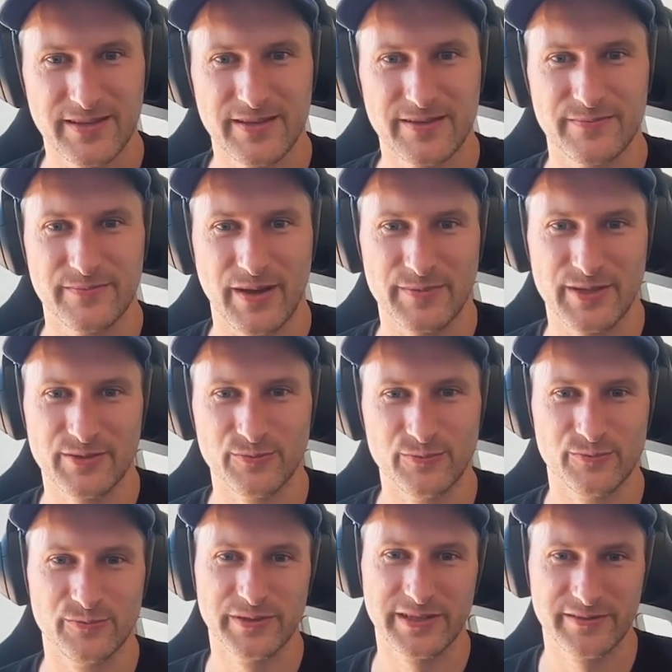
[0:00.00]
I mean,
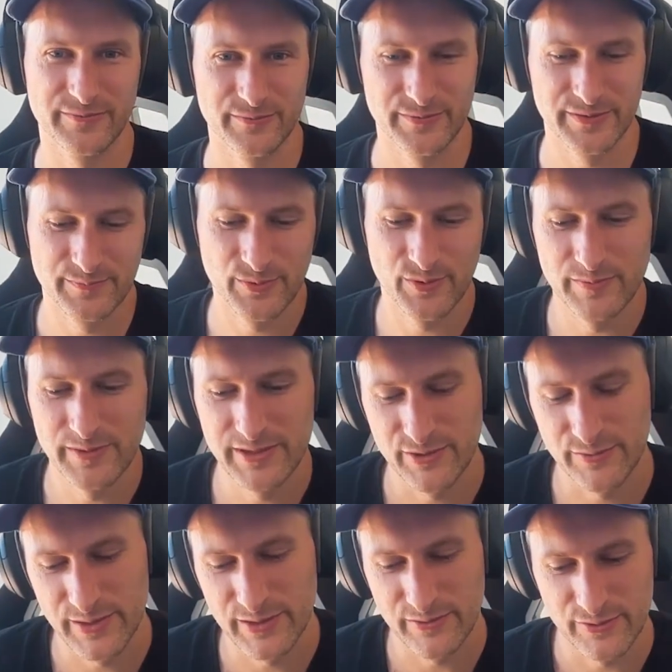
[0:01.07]
we probably in the
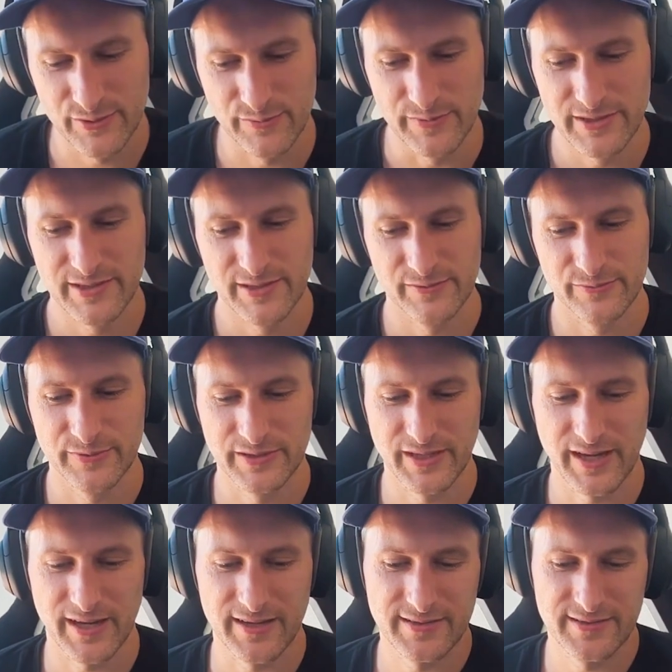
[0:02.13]
Bitcoin community, we
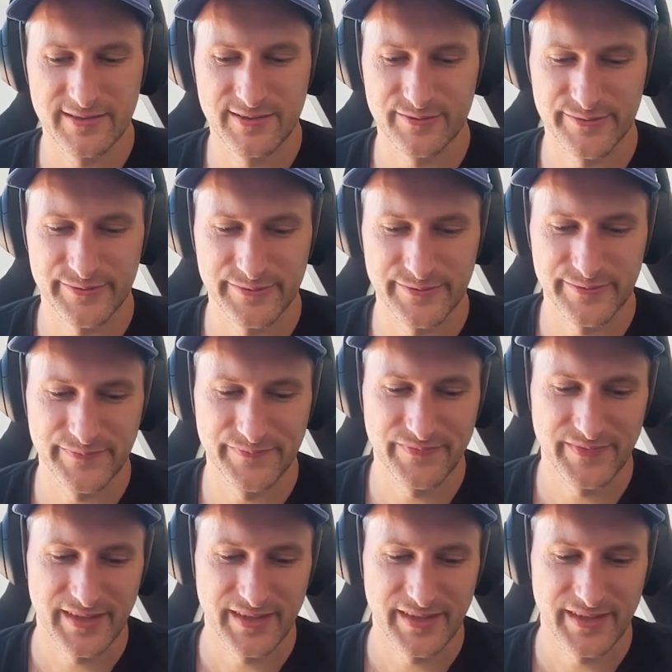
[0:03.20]
had the